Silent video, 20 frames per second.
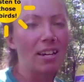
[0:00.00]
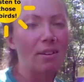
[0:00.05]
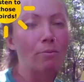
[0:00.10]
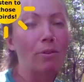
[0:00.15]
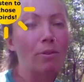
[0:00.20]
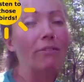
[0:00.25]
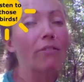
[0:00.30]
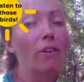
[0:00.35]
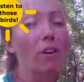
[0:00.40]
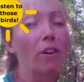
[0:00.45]

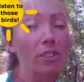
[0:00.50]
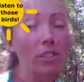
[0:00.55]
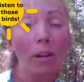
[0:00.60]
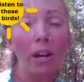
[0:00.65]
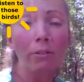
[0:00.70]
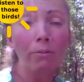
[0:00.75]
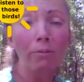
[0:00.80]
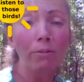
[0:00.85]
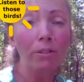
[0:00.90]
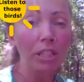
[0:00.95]
We've also
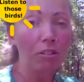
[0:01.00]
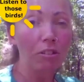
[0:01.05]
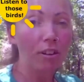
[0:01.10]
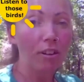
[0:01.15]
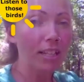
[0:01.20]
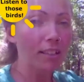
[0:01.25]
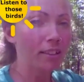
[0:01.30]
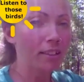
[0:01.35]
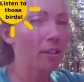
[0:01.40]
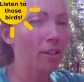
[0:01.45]
had really
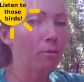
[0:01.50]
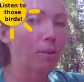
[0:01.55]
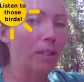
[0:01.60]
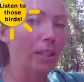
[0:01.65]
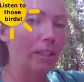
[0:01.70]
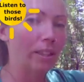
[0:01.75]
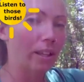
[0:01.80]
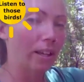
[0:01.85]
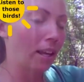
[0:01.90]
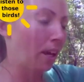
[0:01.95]
great luck
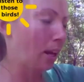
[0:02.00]
with a